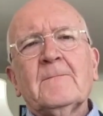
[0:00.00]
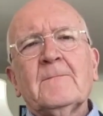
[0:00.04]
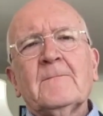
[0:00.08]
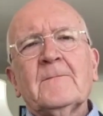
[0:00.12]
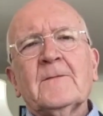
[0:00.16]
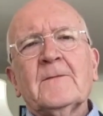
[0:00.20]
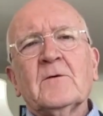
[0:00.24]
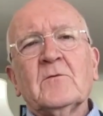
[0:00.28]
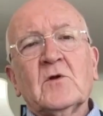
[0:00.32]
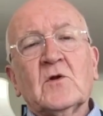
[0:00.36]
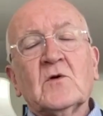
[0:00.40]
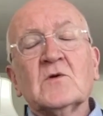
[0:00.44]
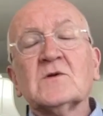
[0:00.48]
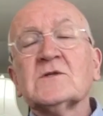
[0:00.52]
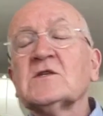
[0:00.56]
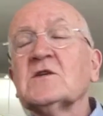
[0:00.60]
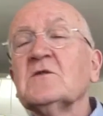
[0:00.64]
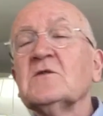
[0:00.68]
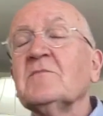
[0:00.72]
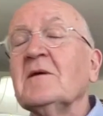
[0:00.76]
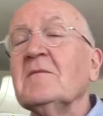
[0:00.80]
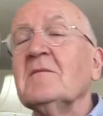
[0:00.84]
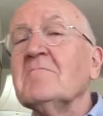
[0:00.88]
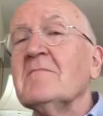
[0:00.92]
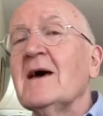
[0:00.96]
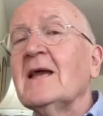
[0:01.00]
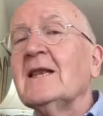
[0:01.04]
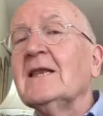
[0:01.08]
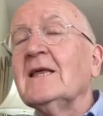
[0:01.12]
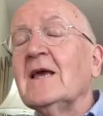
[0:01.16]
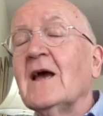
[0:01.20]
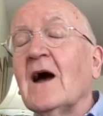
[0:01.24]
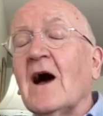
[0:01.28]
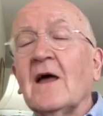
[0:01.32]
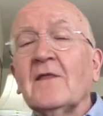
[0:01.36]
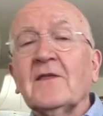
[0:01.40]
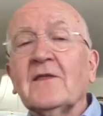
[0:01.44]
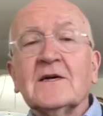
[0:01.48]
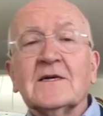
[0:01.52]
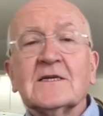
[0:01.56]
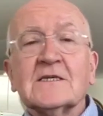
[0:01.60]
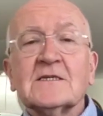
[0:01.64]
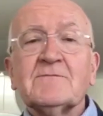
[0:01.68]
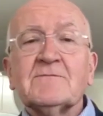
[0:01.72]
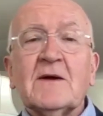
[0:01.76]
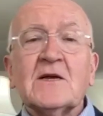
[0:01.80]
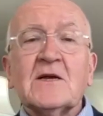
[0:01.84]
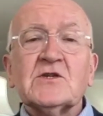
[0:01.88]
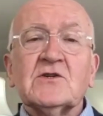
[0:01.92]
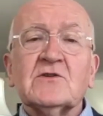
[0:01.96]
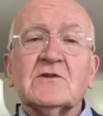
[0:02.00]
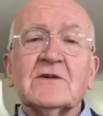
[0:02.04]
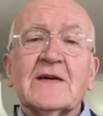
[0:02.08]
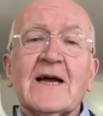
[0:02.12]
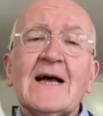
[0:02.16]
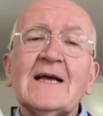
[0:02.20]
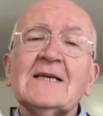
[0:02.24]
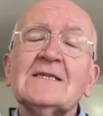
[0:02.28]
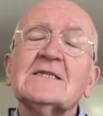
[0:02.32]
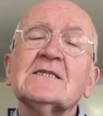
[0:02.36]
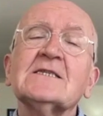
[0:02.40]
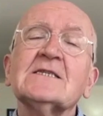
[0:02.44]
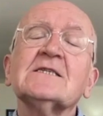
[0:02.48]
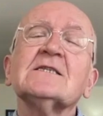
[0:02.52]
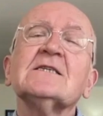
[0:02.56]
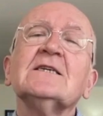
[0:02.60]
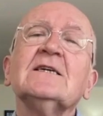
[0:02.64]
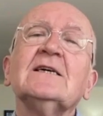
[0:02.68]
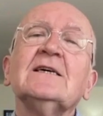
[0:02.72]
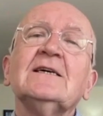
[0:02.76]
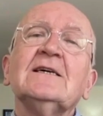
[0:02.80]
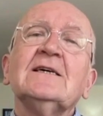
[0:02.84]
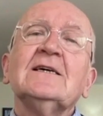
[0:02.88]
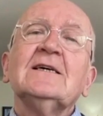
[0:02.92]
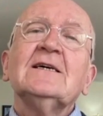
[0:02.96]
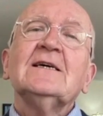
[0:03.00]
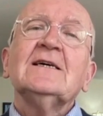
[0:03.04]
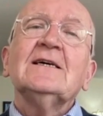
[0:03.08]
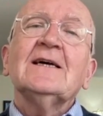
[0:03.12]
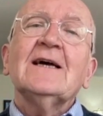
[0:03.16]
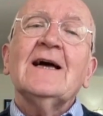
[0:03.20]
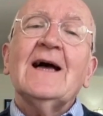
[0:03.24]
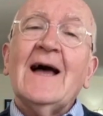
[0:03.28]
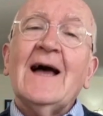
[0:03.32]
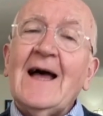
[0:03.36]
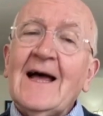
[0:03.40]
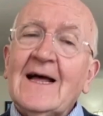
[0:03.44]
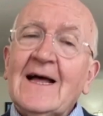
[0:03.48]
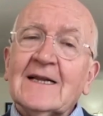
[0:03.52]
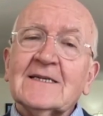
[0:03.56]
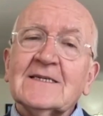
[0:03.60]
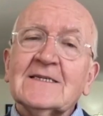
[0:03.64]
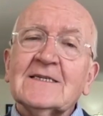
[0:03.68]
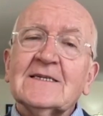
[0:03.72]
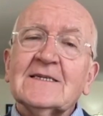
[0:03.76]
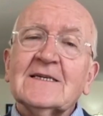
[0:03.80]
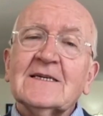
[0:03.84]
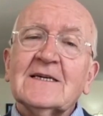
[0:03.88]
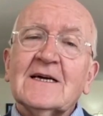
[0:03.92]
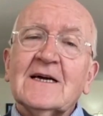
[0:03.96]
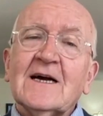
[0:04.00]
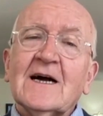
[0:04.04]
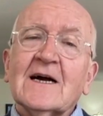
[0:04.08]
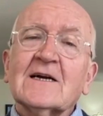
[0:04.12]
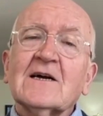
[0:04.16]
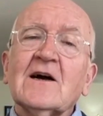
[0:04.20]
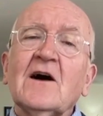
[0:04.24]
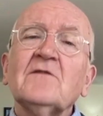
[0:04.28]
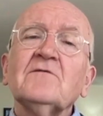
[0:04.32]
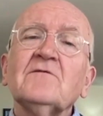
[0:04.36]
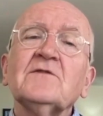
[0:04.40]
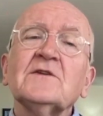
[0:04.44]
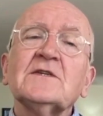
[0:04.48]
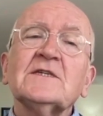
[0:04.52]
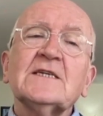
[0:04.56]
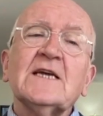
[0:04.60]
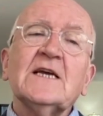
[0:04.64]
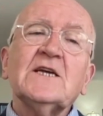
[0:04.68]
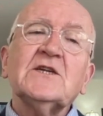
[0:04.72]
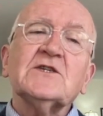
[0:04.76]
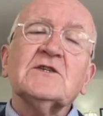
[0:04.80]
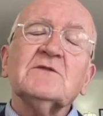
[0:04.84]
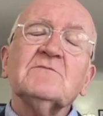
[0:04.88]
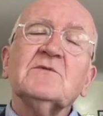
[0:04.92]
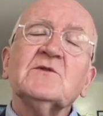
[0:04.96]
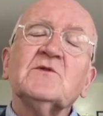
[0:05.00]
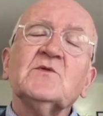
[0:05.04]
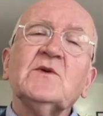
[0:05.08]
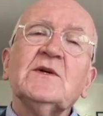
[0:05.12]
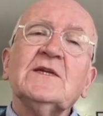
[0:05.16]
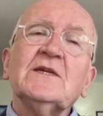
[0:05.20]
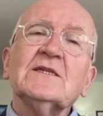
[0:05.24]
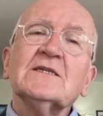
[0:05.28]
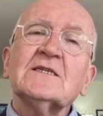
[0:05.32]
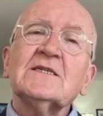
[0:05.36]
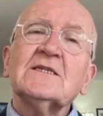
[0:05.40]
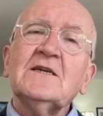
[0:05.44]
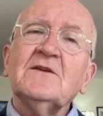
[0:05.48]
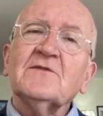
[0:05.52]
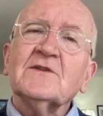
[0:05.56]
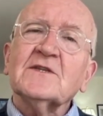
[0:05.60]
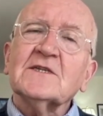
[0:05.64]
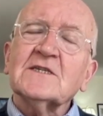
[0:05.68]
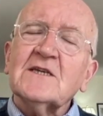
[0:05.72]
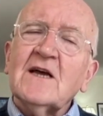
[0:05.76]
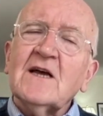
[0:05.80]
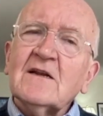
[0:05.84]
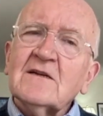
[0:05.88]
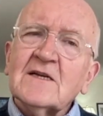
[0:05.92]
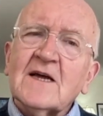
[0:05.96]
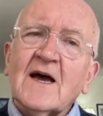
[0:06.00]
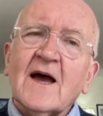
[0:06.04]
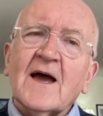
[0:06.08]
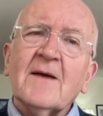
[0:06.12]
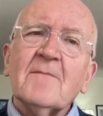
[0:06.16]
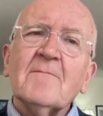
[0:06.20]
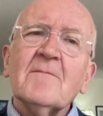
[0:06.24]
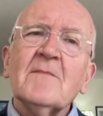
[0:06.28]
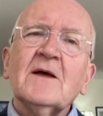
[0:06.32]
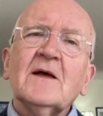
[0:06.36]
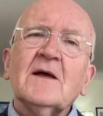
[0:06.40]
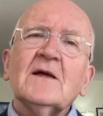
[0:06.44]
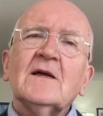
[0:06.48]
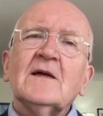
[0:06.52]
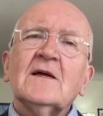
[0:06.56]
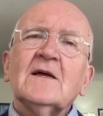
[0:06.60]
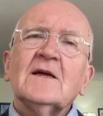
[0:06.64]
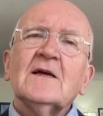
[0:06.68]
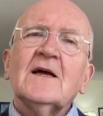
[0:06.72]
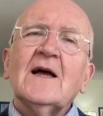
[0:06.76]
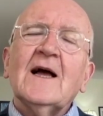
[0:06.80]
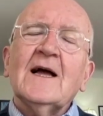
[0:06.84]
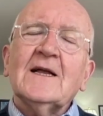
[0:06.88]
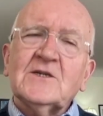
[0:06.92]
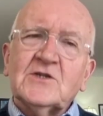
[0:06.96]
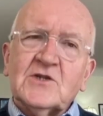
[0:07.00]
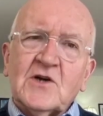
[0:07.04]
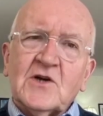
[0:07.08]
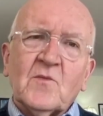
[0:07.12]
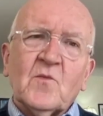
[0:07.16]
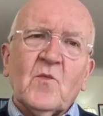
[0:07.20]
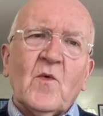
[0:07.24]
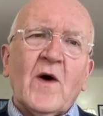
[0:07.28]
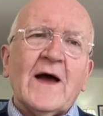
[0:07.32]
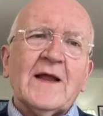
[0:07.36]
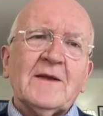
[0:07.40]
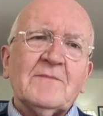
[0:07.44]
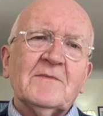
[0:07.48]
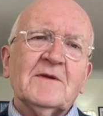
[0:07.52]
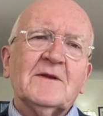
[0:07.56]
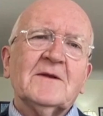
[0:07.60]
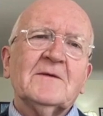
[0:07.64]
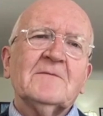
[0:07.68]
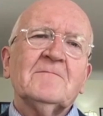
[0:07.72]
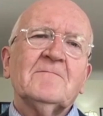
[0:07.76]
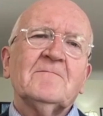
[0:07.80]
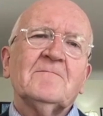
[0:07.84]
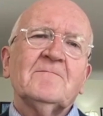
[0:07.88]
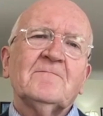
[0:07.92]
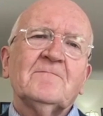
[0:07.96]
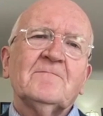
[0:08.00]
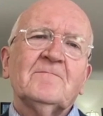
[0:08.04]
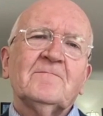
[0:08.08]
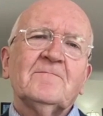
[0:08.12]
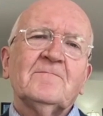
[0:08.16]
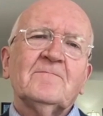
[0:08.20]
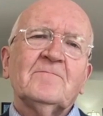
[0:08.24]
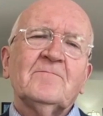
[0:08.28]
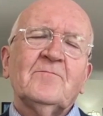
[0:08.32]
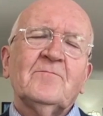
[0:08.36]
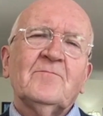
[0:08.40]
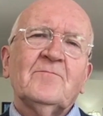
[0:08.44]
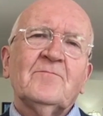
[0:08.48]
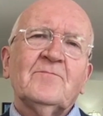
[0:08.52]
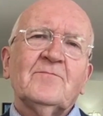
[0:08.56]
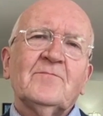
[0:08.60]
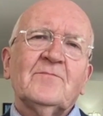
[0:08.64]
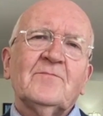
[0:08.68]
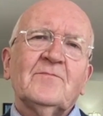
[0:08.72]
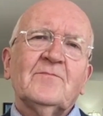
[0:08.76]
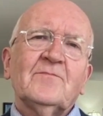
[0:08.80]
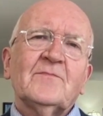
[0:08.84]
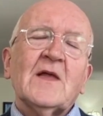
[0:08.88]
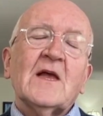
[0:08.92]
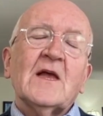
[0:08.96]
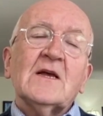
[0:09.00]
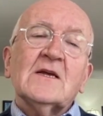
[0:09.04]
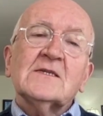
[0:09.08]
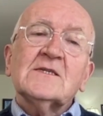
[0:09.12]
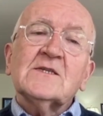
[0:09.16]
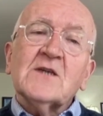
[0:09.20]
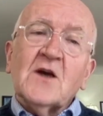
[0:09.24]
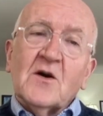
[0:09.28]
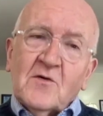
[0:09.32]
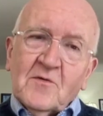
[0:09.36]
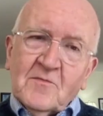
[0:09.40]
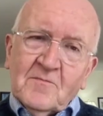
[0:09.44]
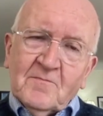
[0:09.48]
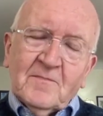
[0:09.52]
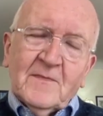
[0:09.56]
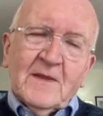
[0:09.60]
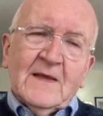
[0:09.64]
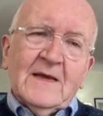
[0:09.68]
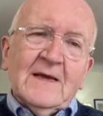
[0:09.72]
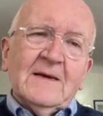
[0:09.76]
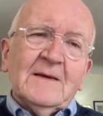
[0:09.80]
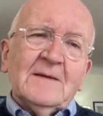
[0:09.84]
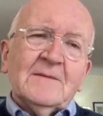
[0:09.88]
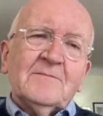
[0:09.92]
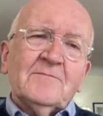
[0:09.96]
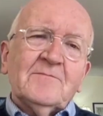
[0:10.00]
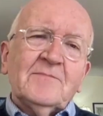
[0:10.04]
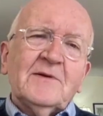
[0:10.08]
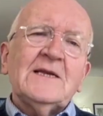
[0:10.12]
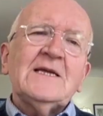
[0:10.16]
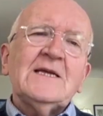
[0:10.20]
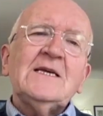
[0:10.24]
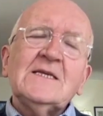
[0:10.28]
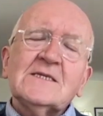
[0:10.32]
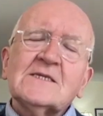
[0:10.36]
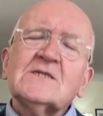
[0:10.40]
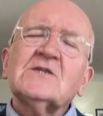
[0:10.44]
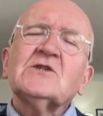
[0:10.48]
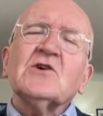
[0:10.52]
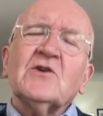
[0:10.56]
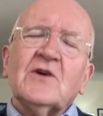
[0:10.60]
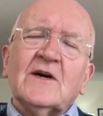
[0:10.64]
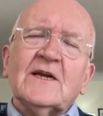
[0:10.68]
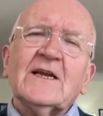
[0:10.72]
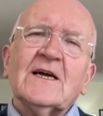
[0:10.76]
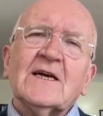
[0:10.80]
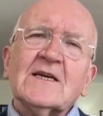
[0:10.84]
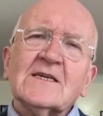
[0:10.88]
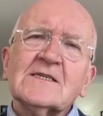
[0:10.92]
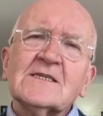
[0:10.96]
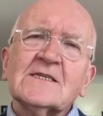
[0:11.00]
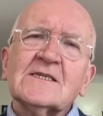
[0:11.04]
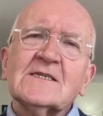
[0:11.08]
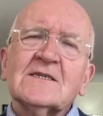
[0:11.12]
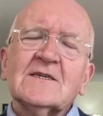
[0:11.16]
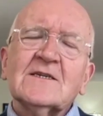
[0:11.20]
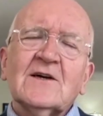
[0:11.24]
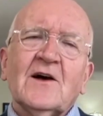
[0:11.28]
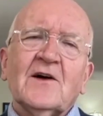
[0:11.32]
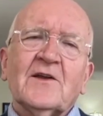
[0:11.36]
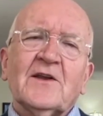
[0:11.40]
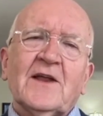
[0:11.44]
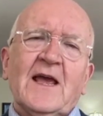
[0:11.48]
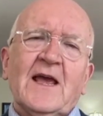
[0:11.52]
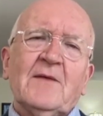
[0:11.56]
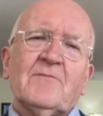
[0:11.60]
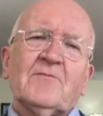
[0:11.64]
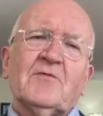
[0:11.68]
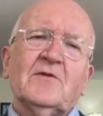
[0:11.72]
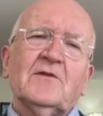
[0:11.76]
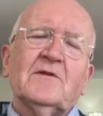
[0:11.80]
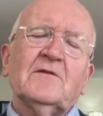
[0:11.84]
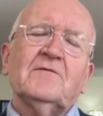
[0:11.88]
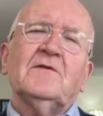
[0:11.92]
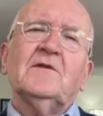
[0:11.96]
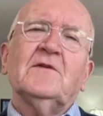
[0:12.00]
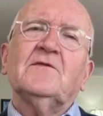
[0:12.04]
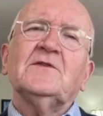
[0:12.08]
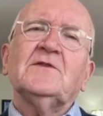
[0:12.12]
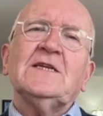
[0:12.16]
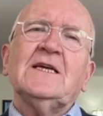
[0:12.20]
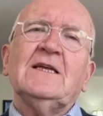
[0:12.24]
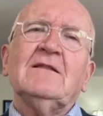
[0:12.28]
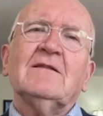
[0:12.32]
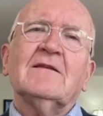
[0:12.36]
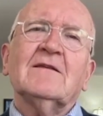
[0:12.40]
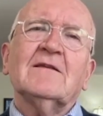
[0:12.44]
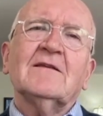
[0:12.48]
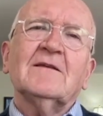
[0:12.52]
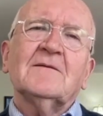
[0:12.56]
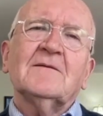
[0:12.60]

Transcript: There will also be many other special guests and a conversation between Stephen Sondheim and John Weidman. So please join us on April the 15th